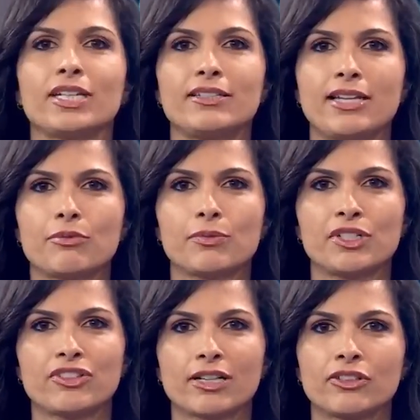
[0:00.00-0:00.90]
late today, we
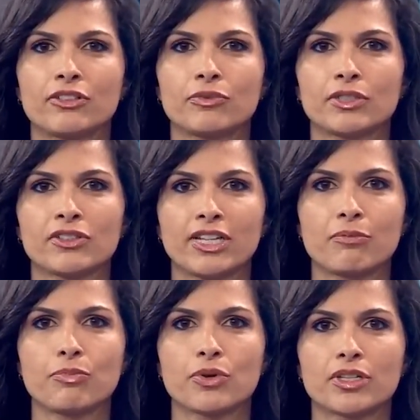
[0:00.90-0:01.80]
reached out to the Real
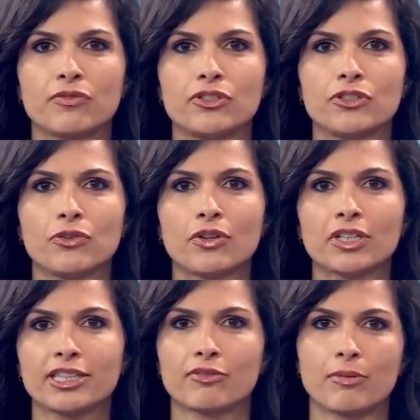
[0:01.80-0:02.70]
Estate Board of New
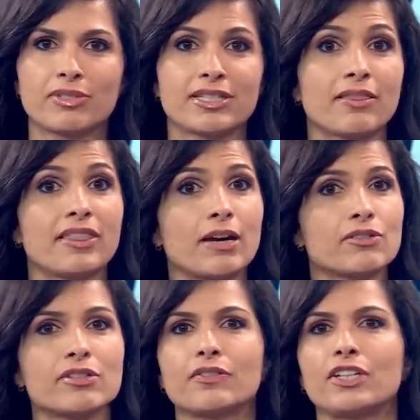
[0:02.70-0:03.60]
York. They represent
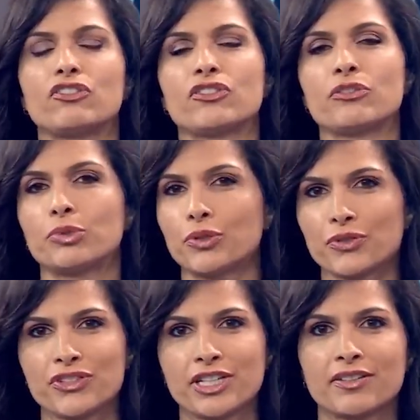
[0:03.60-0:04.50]
thousands of agents and
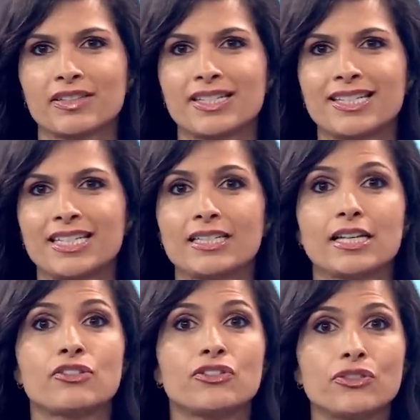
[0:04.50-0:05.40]
brokers here in the city.
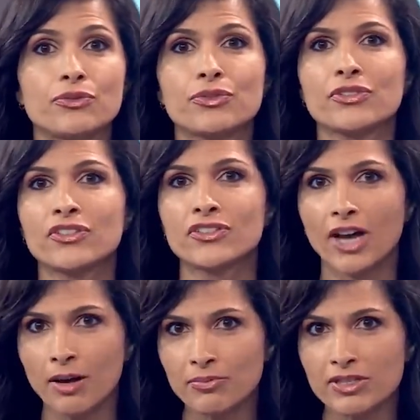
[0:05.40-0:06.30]
They sued to
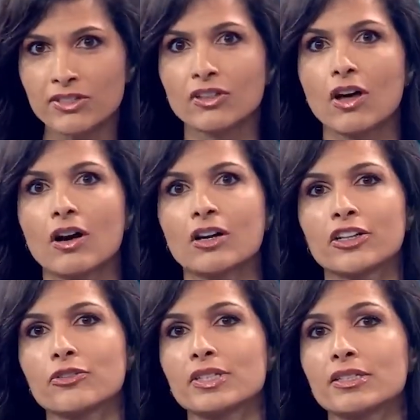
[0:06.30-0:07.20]
stop this law,
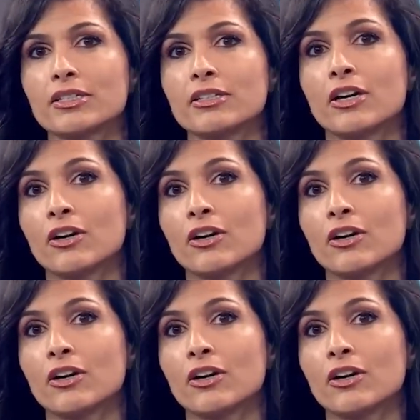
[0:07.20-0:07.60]
arguing that it